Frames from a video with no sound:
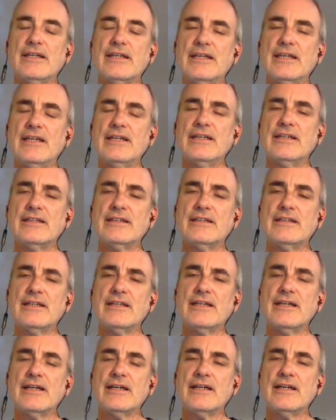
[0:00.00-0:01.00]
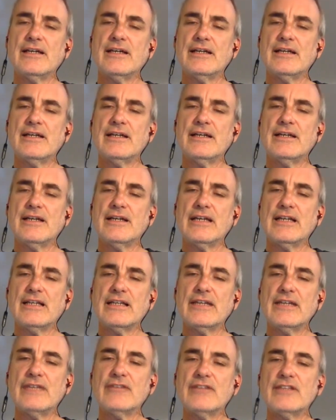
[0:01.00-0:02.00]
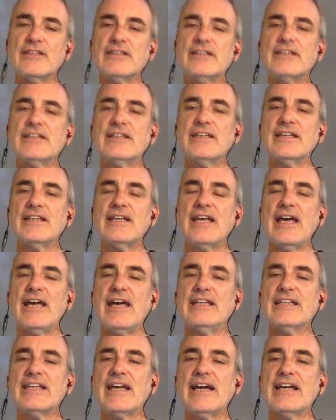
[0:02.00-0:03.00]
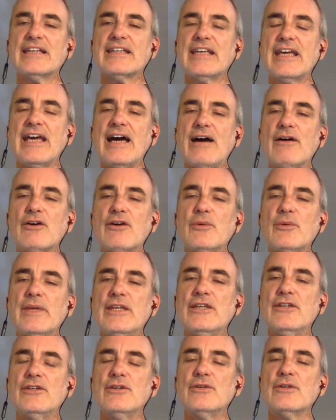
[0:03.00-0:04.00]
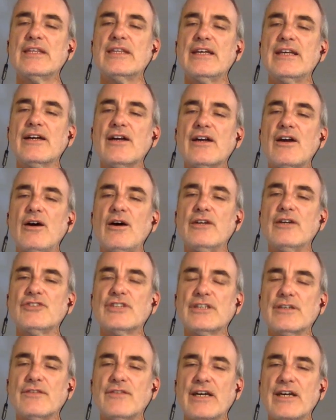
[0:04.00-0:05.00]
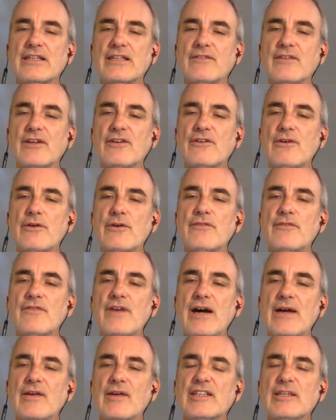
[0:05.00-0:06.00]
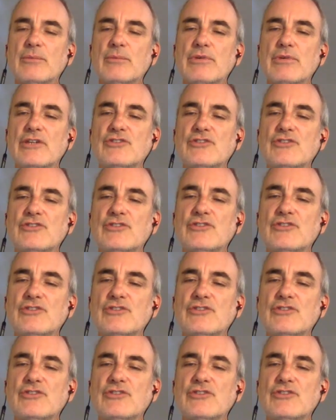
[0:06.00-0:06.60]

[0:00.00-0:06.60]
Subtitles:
in Cleveland, and he's asking, how can we use the unconscious effects of the coronavirus to bridge